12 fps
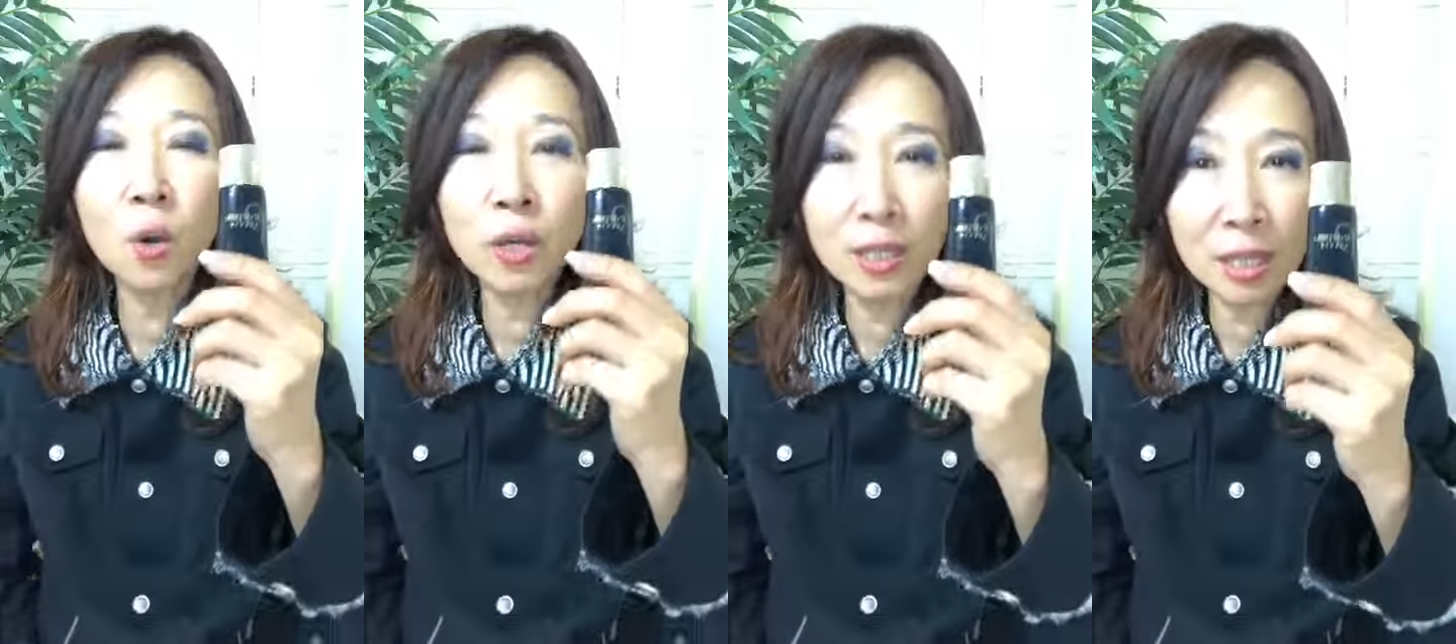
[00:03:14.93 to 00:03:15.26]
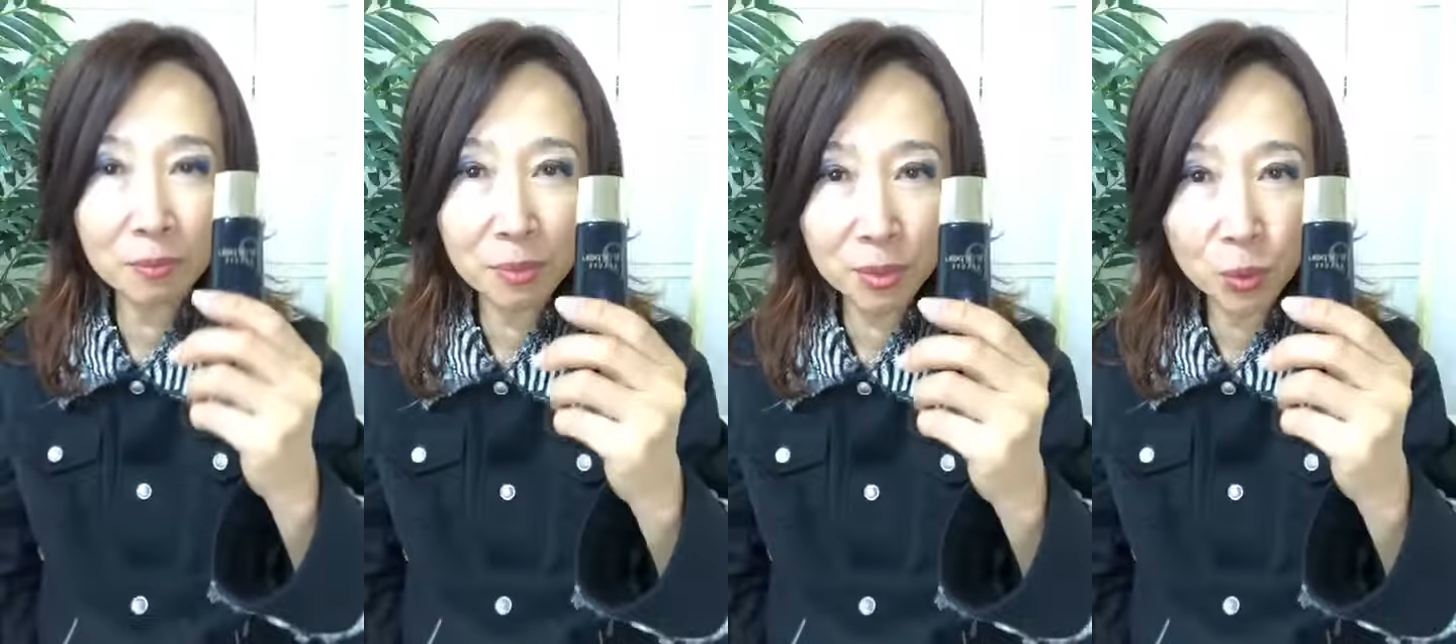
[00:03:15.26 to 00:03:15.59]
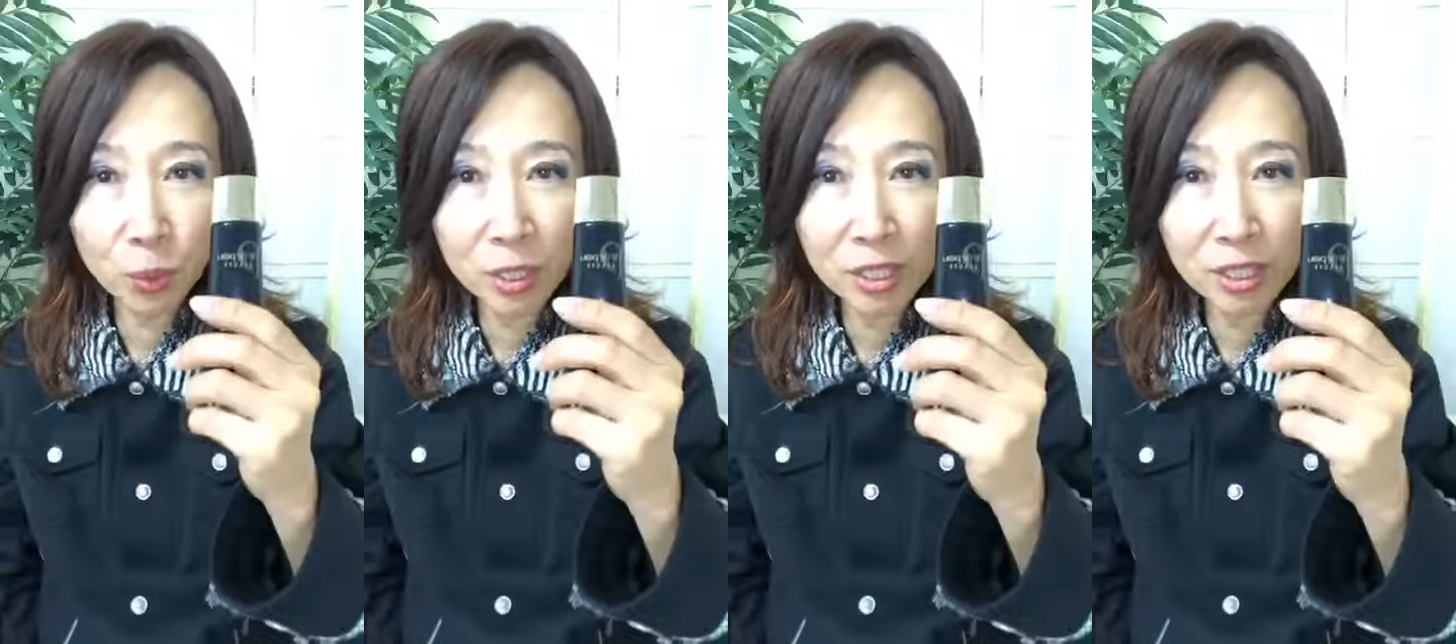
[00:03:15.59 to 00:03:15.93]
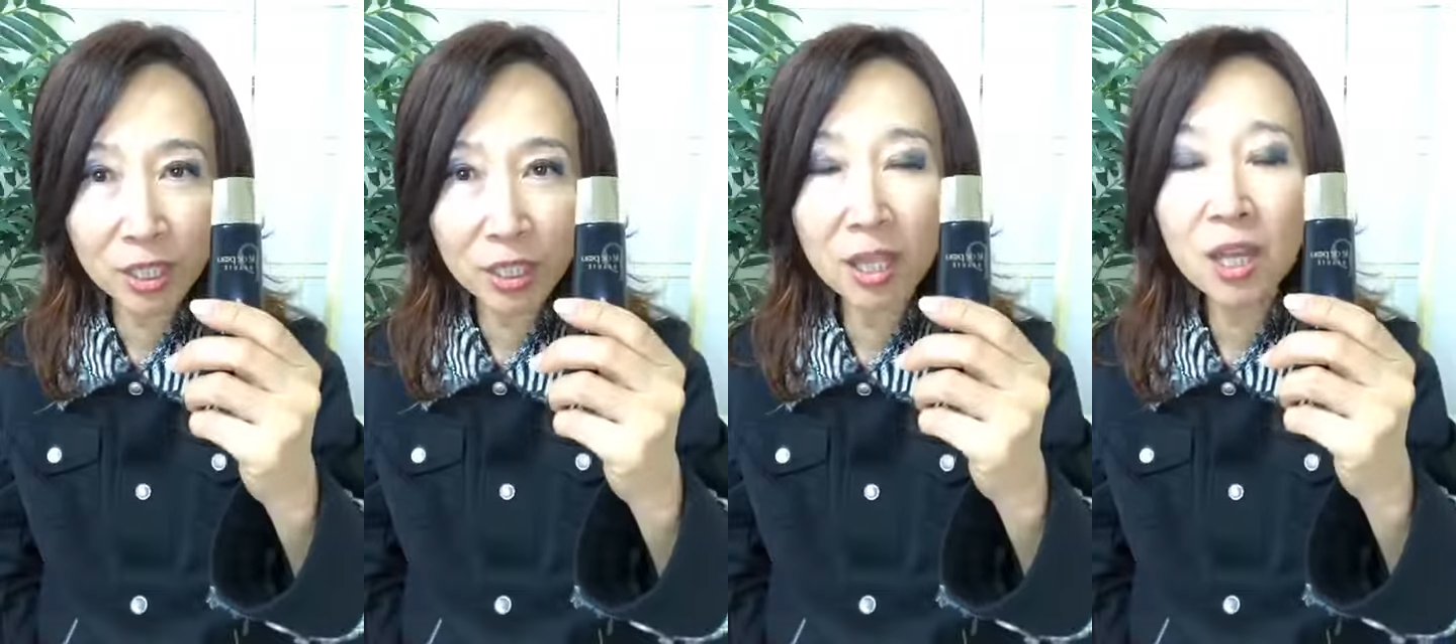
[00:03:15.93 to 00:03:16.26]
or number
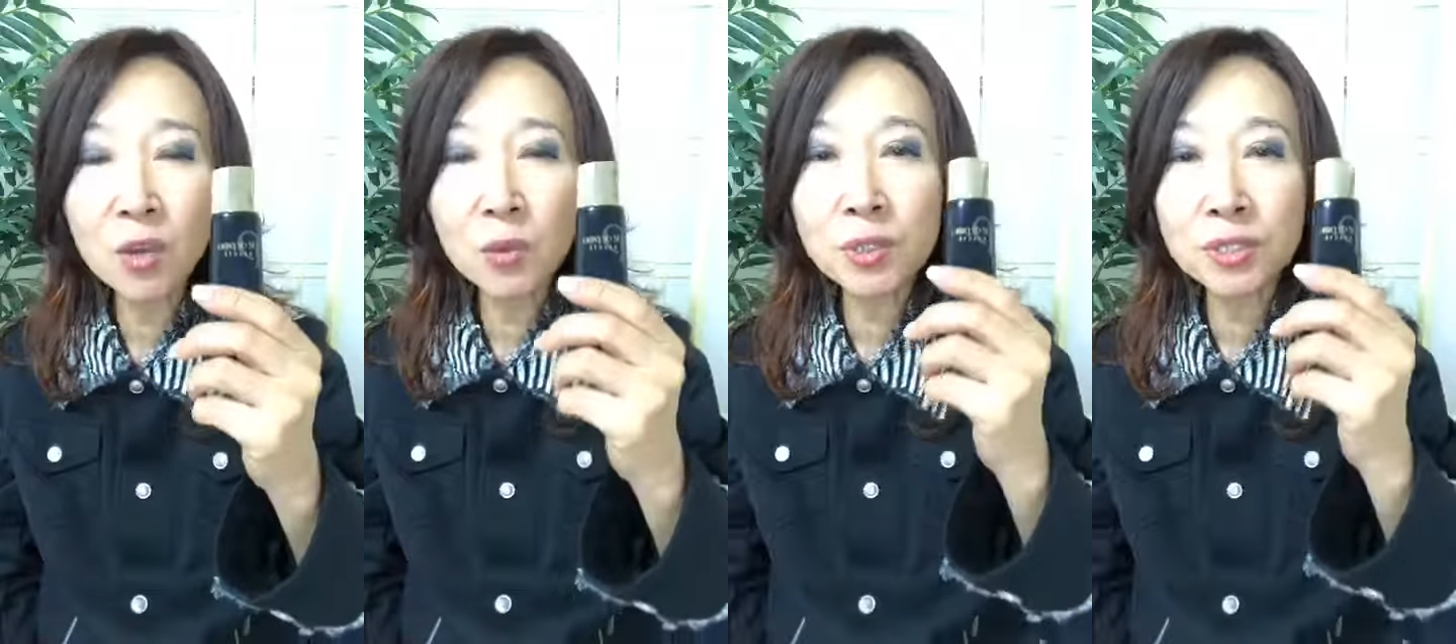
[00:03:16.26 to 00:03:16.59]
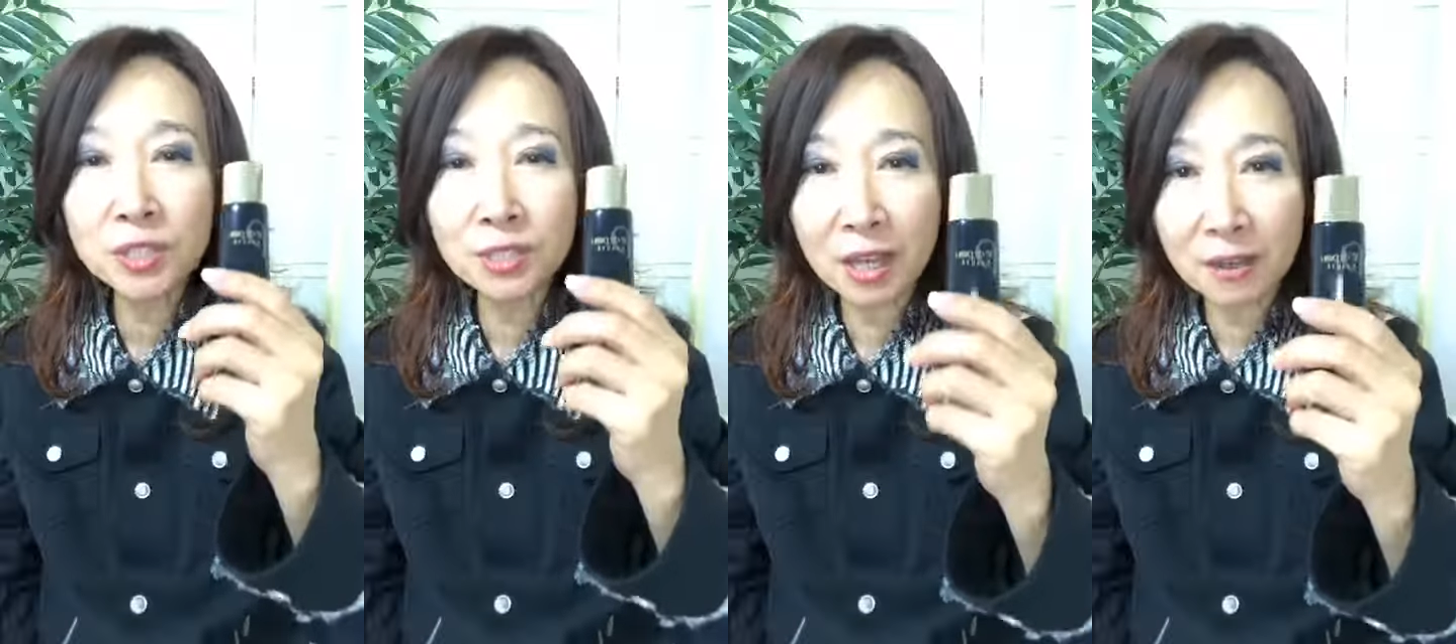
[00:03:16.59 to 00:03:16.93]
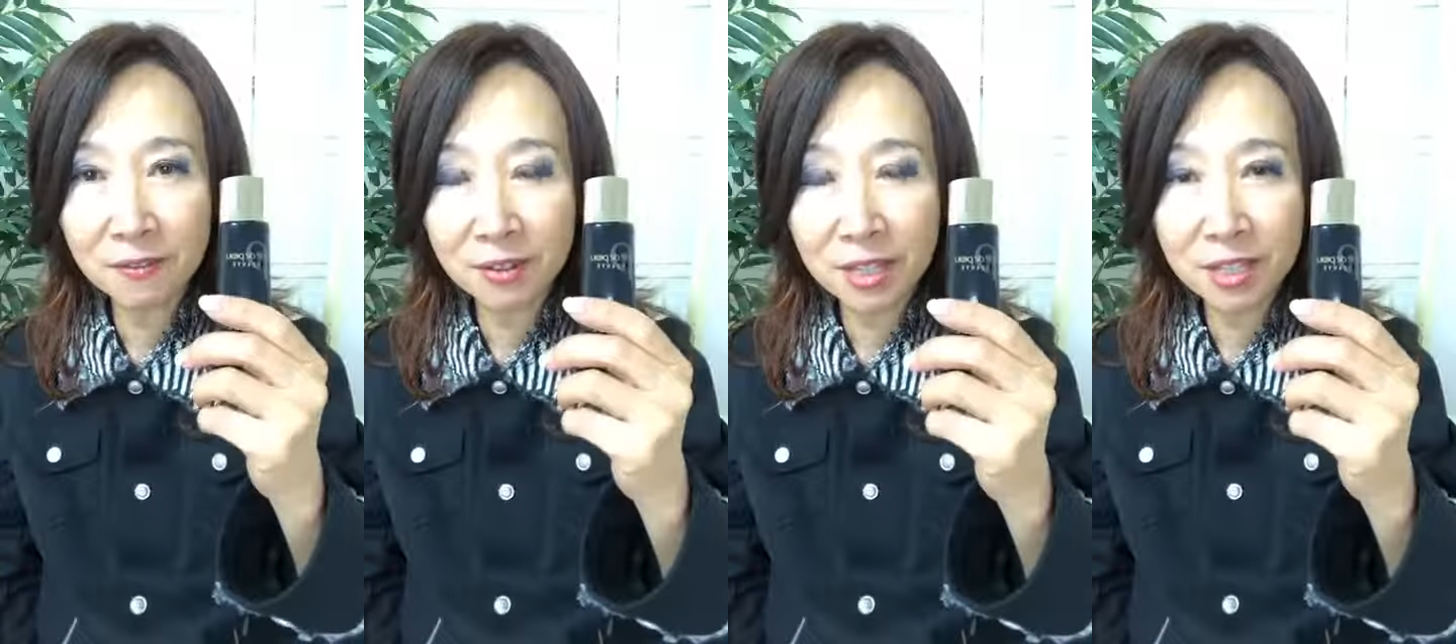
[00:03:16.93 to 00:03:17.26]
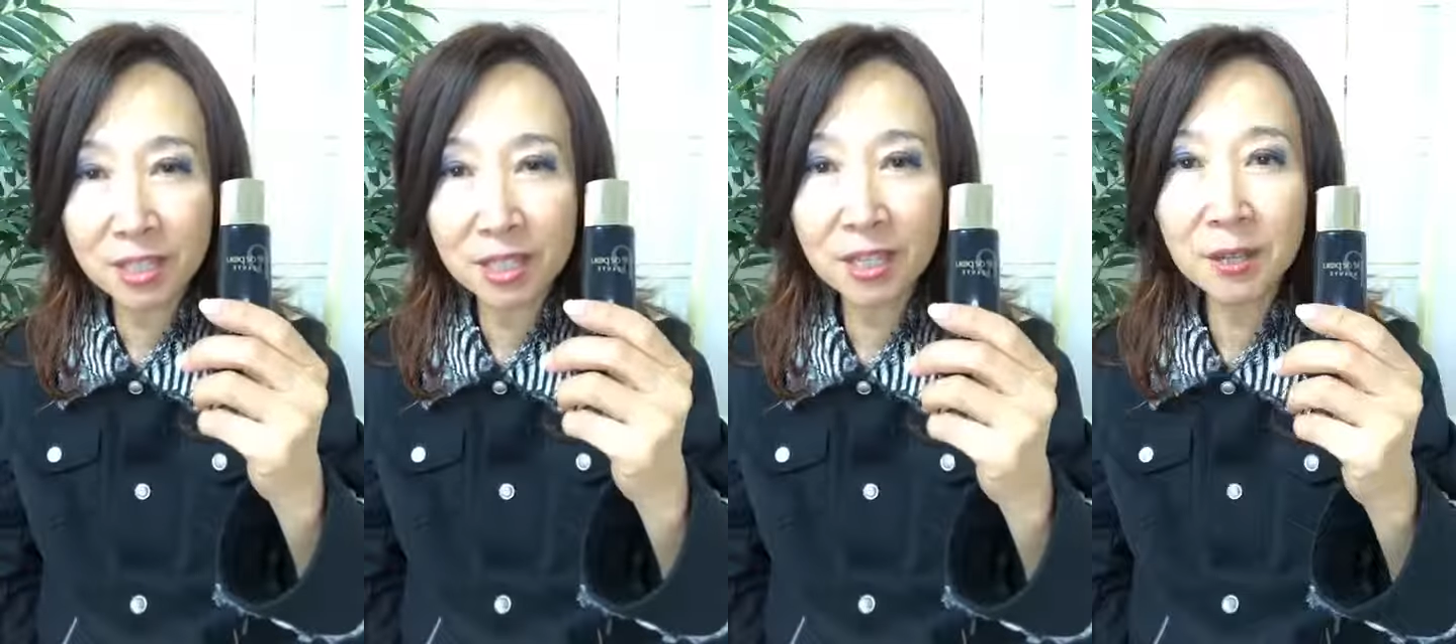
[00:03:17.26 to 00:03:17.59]
20, which is
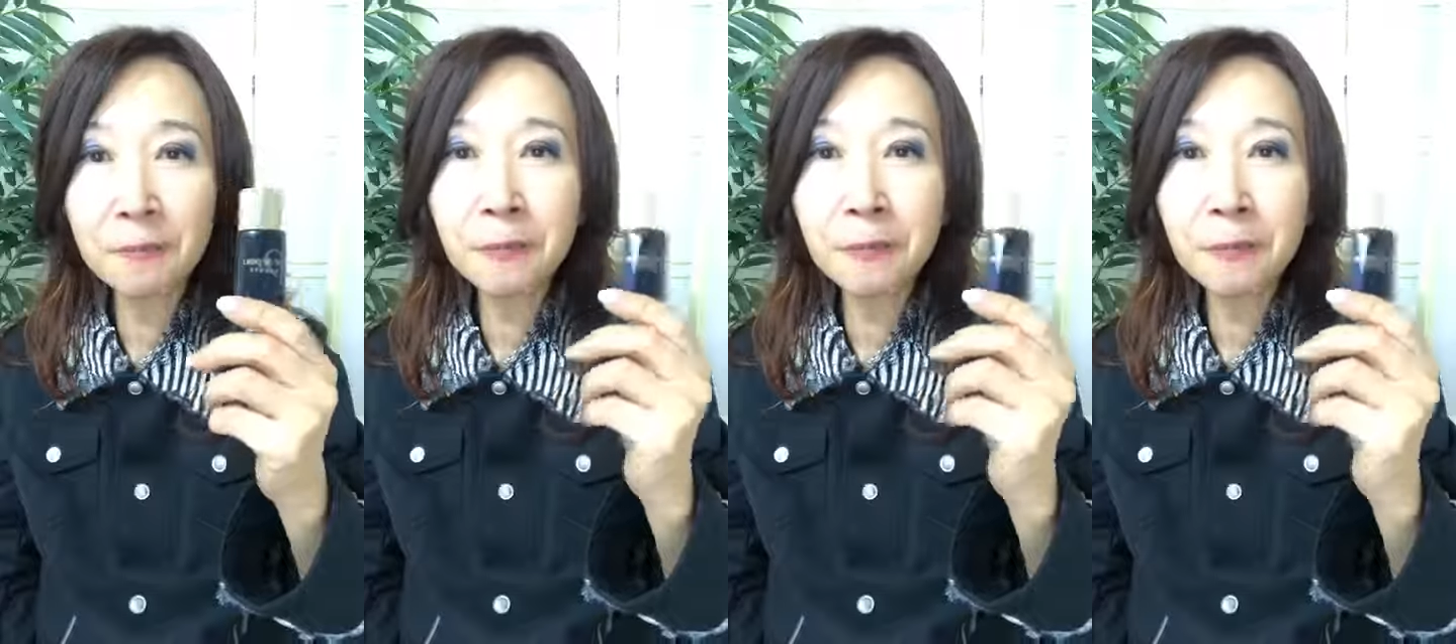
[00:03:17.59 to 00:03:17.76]
average.